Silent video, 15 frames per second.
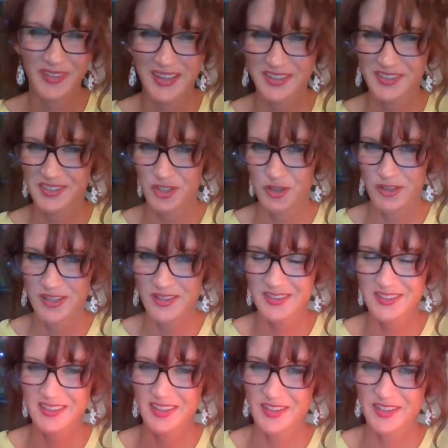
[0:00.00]
And
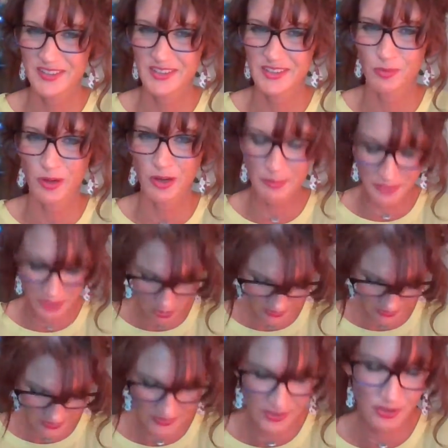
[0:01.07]
students, this is where I'm
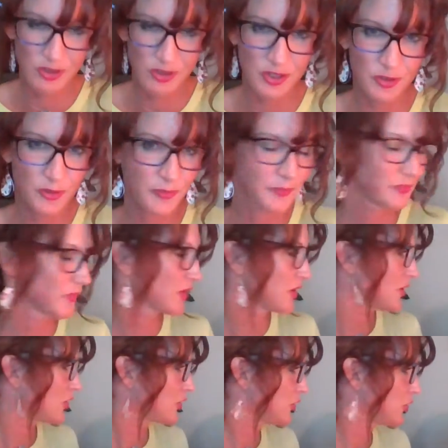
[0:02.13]
talking to you.
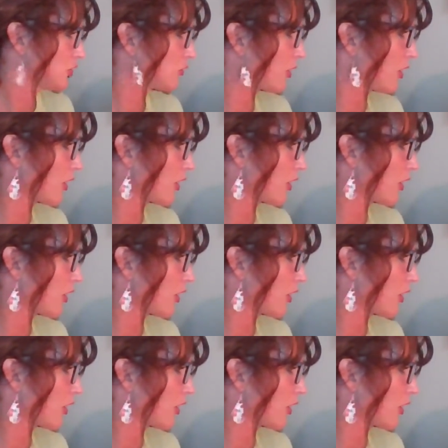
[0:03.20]
You